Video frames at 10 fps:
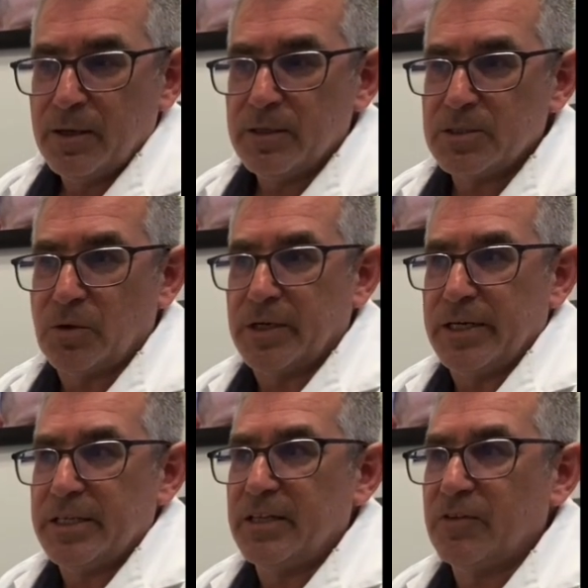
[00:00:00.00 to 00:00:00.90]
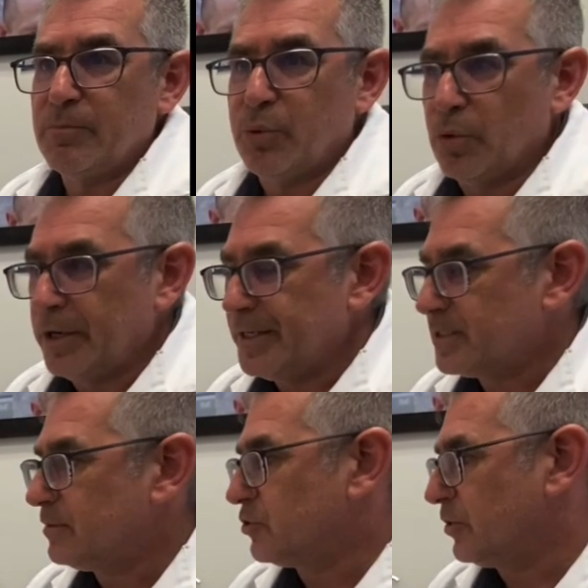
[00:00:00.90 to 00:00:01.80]
So at any given
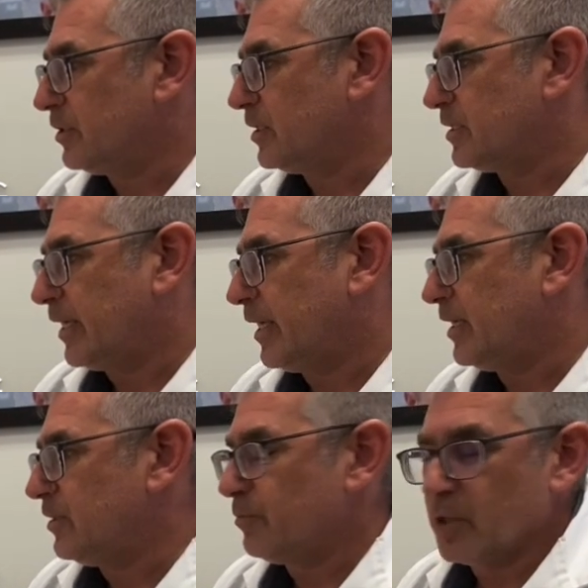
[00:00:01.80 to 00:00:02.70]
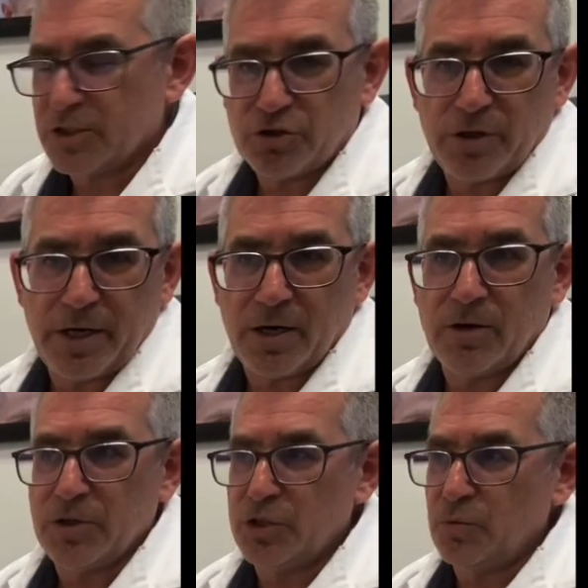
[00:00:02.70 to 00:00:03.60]
point during the day, you brush your hair
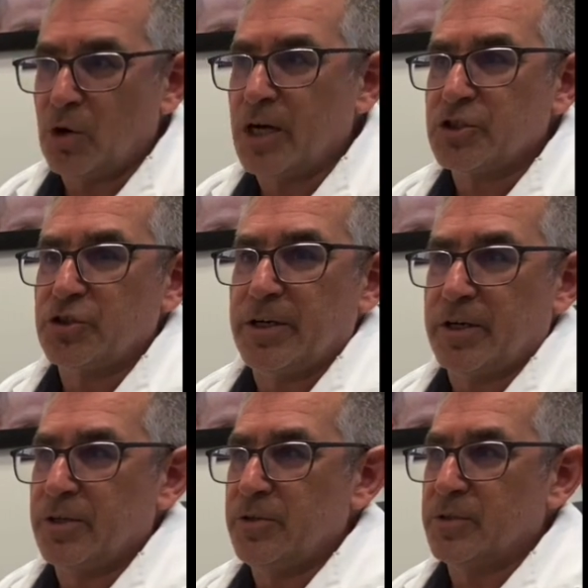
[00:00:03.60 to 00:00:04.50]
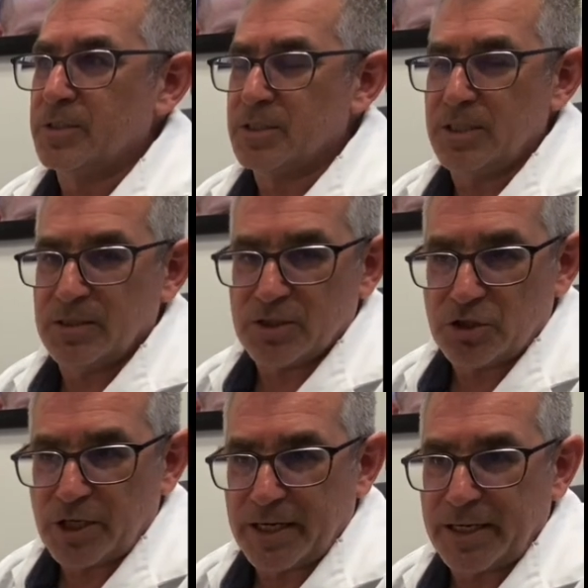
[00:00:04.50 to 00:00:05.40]
or you wash your hair, you can see this
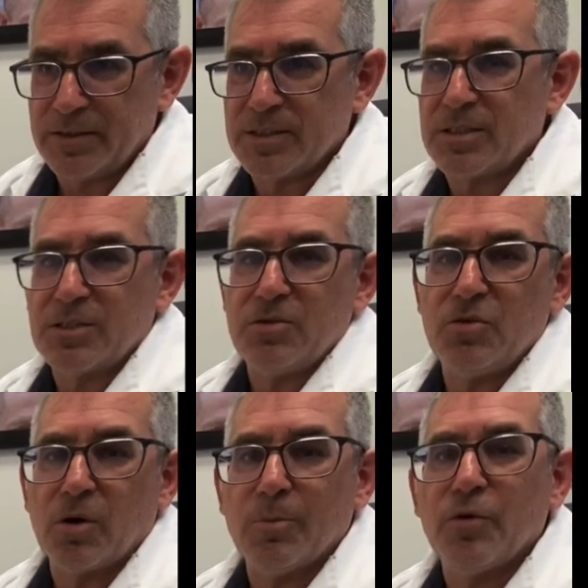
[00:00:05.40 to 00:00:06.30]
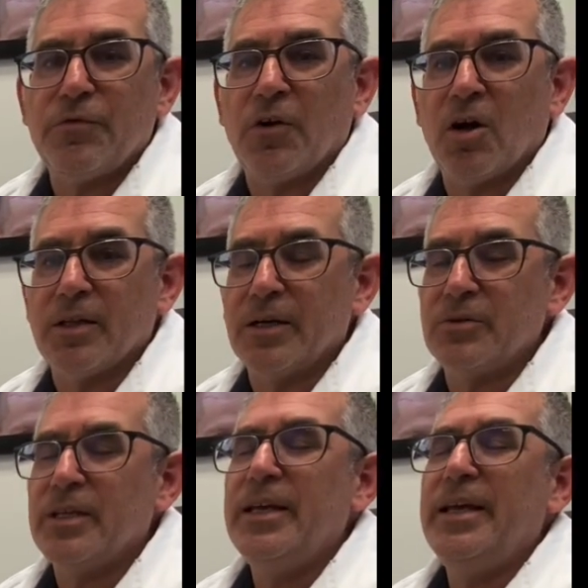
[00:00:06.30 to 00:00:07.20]
shedding. This is normal fallout,
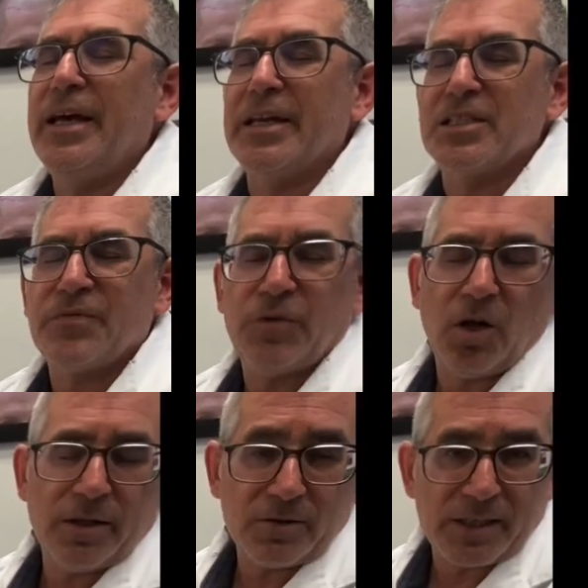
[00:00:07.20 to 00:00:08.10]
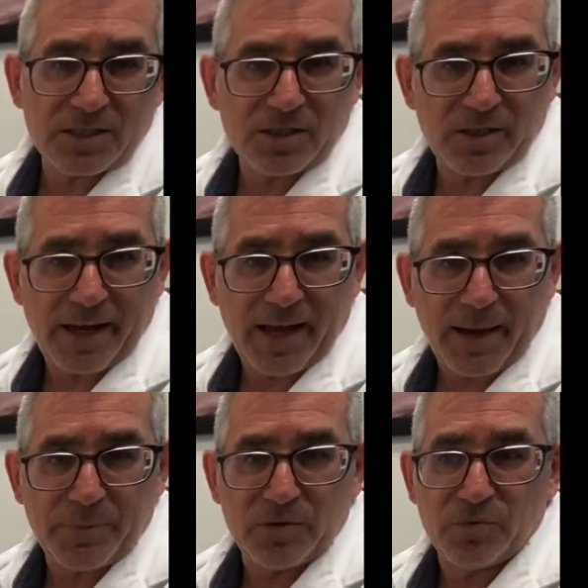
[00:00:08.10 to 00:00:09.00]
and it's fallout that's going to
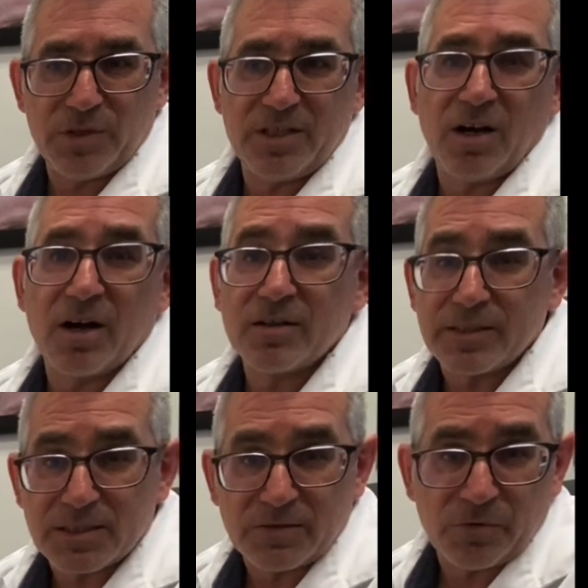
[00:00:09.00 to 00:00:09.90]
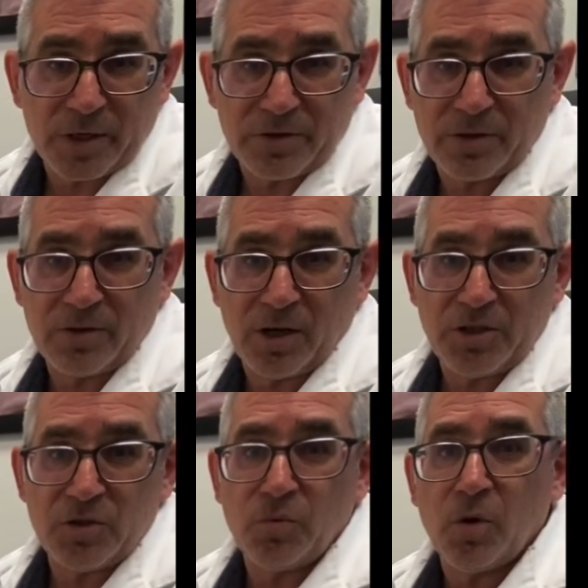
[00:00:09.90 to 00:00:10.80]
happen regardless of whether or not
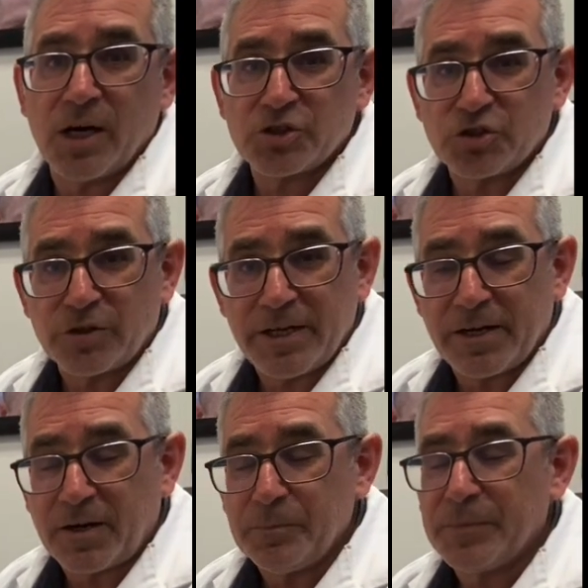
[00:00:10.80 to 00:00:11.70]
you wash your hair.